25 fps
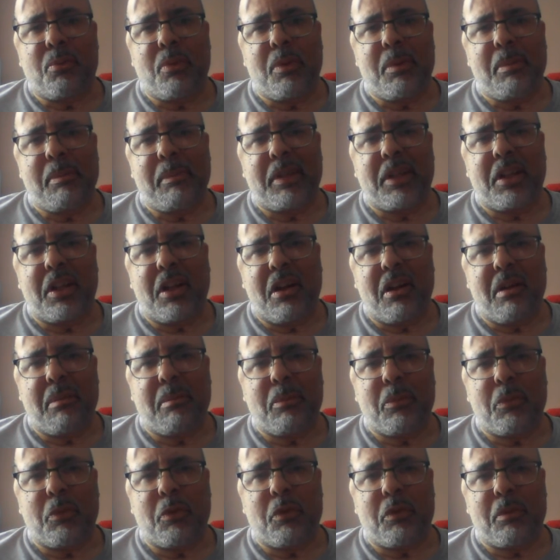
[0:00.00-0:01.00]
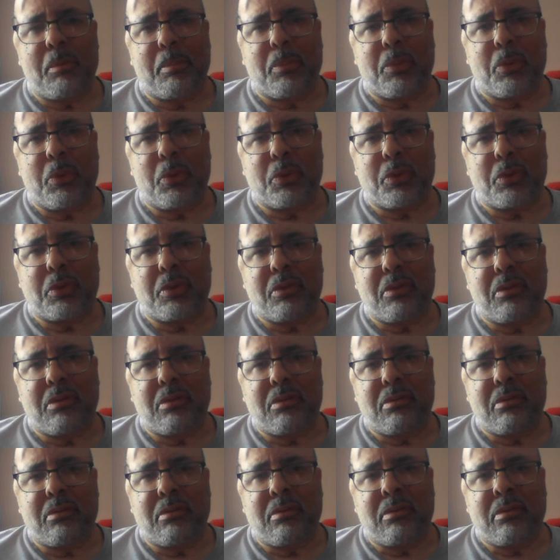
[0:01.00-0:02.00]
Women are more important.
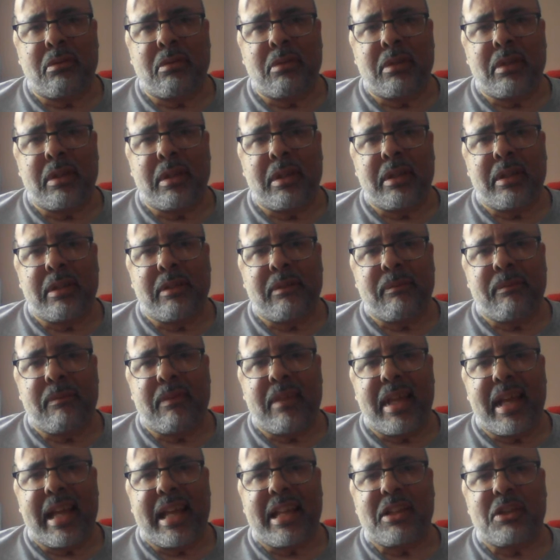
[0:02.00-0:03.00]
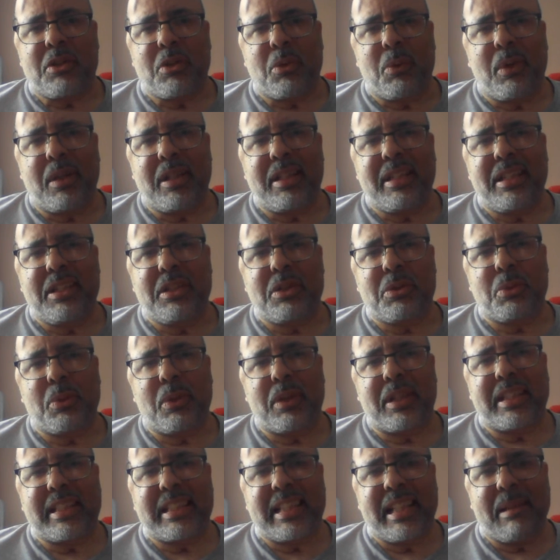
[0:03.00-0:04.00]
And do I need
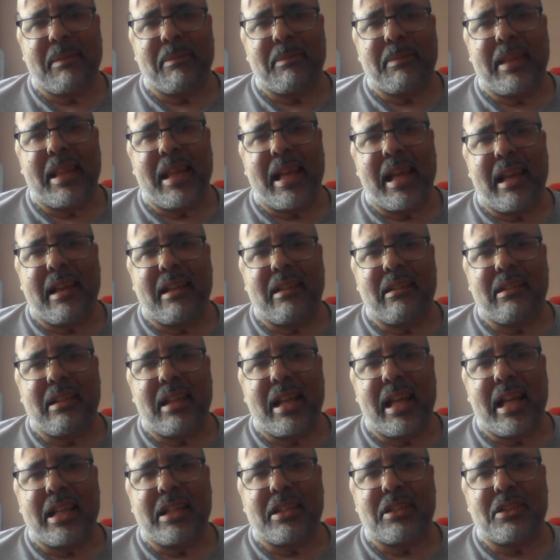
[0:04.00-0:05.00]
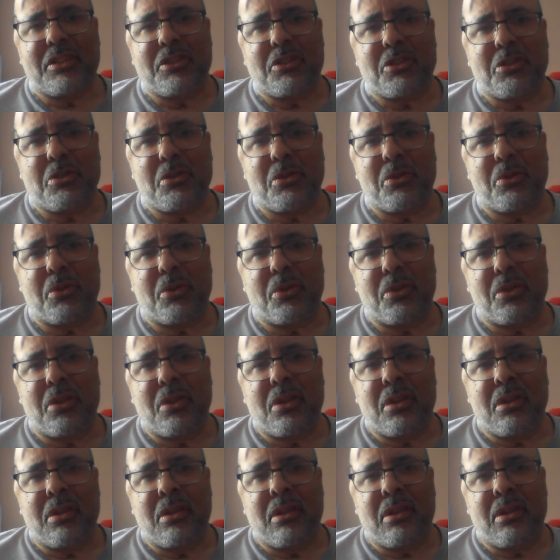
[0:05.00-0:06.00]
to accept that as a
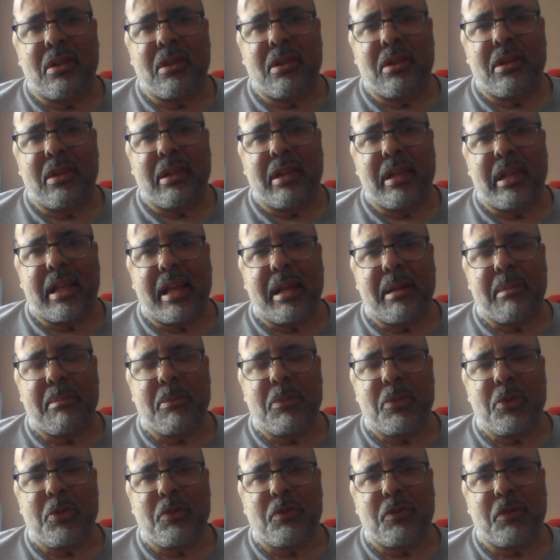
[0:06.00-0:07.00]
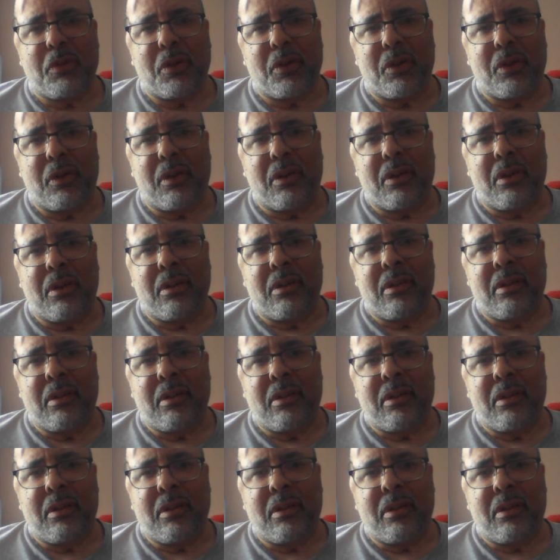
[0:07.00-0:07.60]
truth and move on?